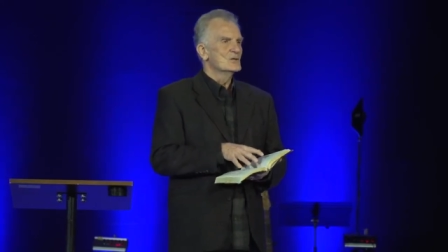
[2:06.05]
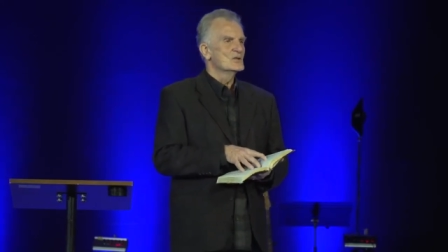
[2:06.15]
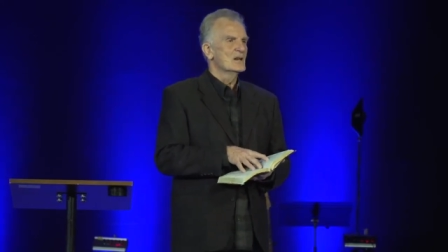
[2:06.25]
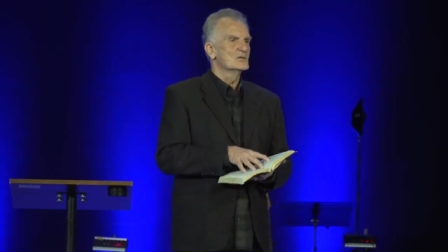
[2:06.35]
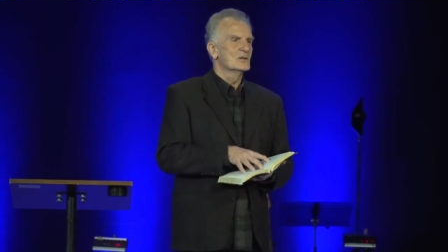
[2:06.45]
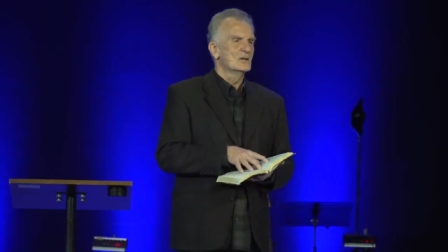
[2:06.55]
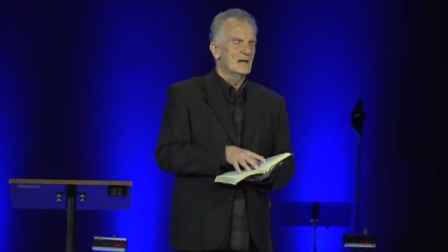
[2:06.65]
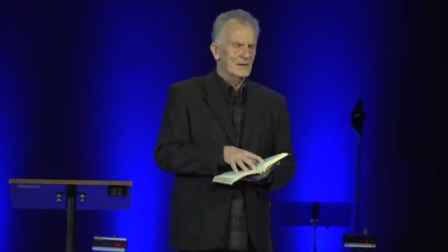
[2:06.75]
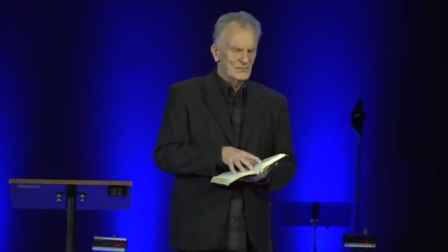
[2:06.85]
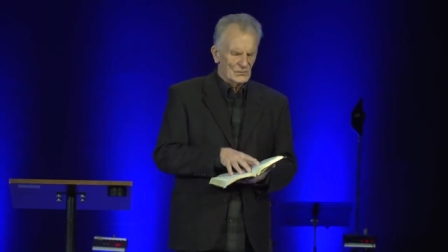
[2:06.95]
change our
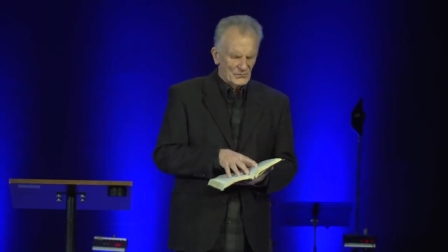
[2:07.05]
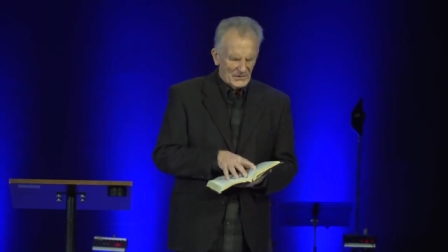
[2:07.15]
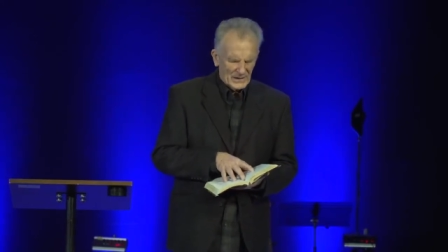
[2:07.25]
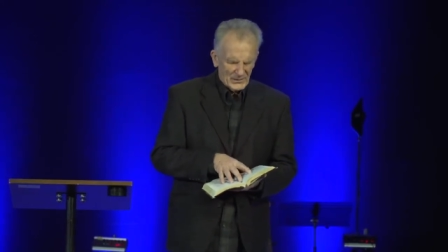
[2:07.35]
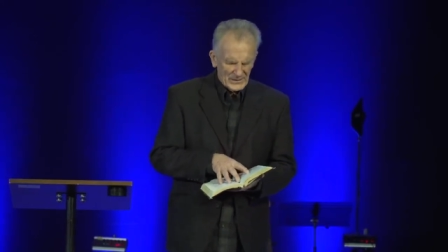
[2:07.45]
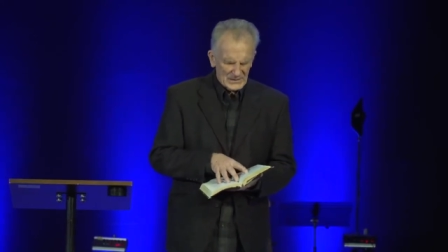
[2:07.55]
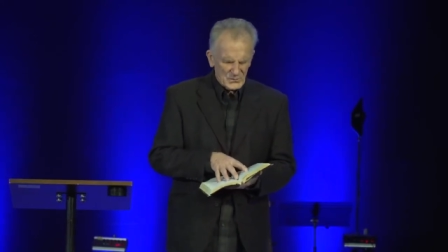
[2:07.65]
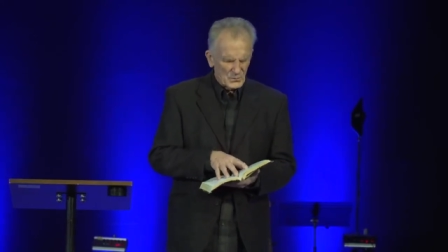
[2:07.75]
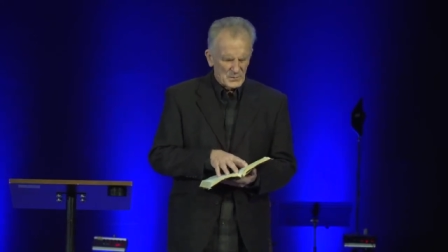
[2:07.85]
lives. So, Father, that's what